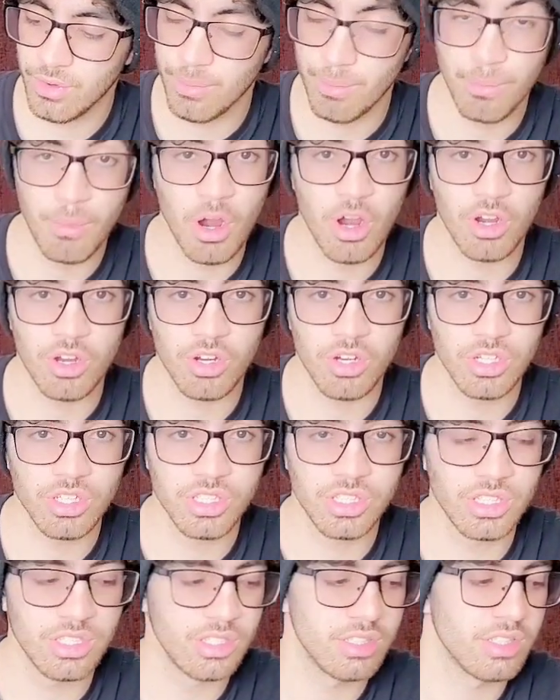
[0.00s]

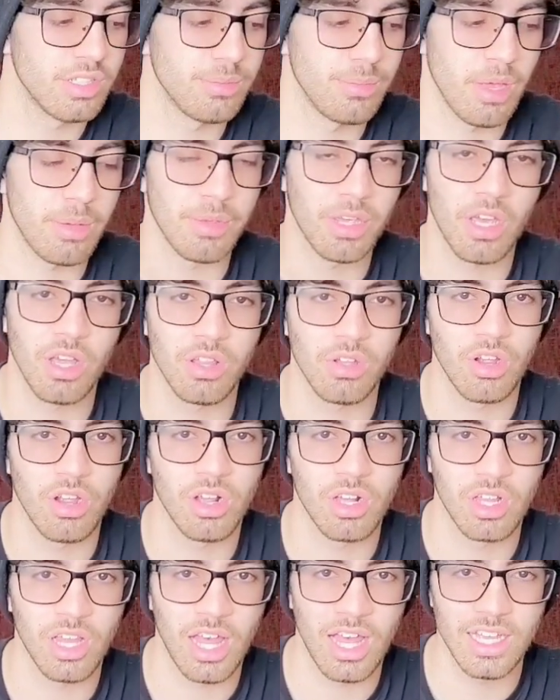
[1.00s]
markers to maybe color on
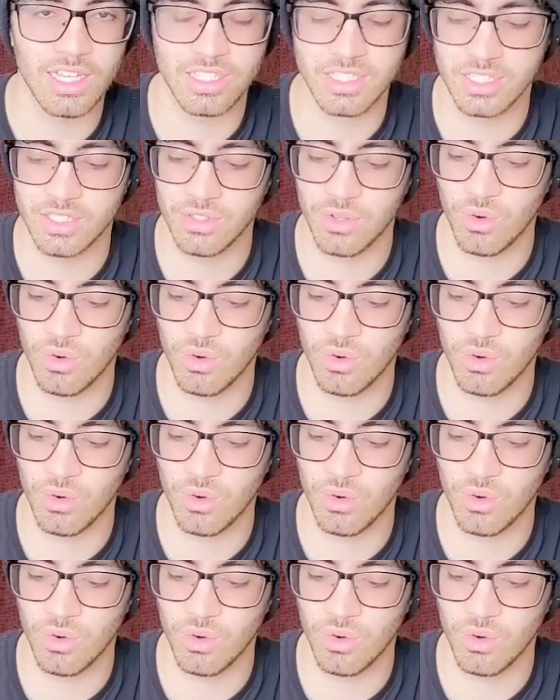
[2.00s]
glass,